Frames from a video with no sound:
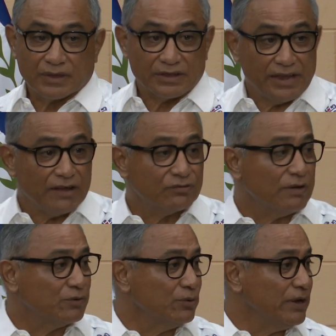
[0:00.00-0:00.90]
they also have
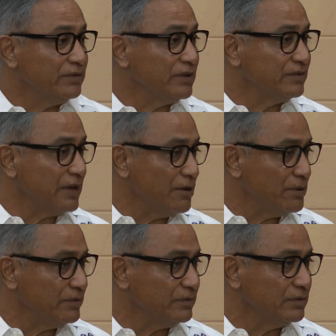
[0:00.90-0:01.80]
to raise their
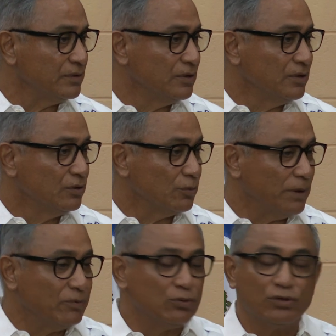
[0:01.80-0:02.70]
salaries to be
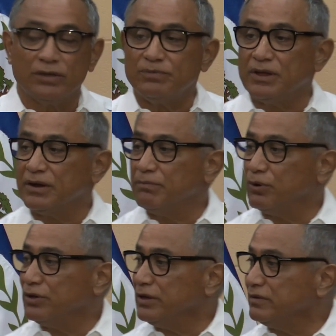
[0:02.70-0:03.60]
able to keep their
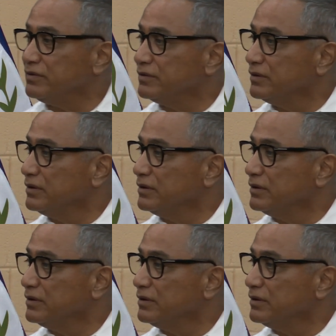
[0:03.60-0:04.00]
employees.